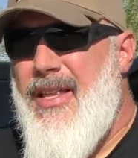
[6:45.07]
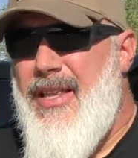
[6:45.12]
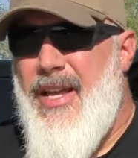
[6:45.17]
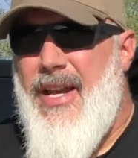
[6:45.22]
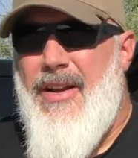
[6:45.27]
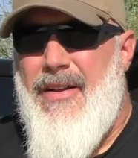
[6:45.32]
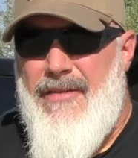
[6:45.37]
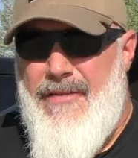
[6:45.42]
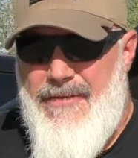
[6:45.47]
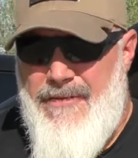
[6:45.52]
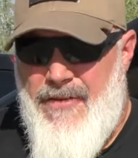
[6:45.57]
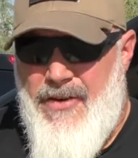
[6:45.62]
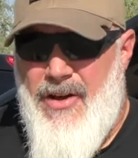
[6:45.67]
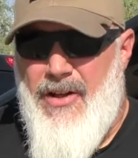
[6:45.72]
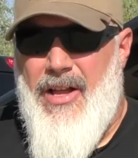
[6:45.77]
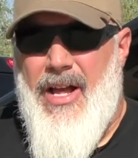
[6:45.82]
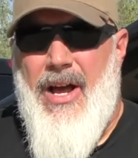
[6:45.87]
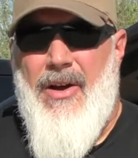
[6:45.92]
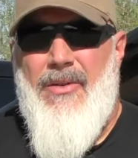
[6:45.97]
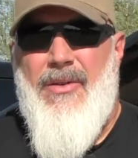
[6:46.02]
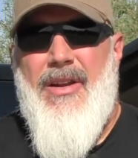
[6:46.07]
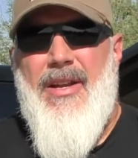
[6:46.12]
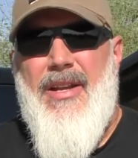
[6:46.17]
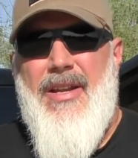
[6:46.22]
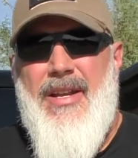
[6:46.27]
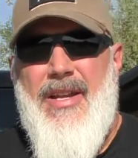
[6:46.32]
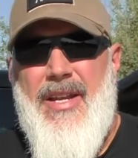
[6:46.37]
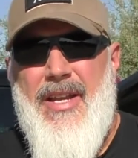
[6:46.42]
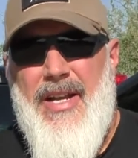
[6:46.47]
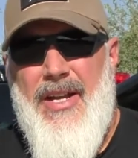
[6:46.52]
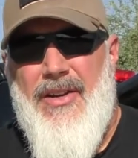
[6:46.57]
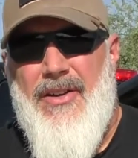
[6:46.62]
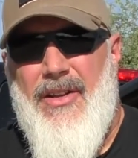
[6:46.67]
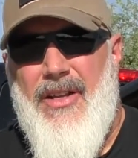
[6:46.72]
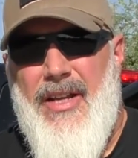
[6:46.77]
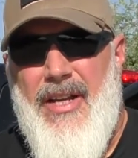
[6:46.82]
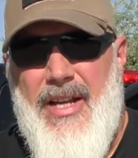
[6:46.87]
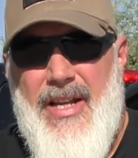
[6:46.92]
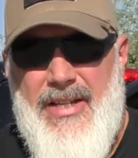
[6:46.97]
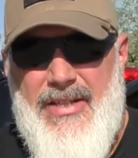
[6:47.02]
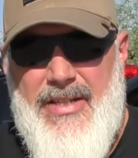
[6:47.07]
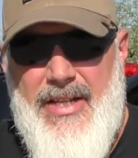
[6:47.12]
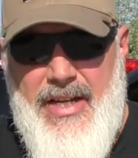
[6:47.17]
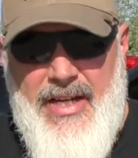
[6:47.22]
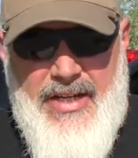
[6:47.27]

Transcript: They don't fall out nearly as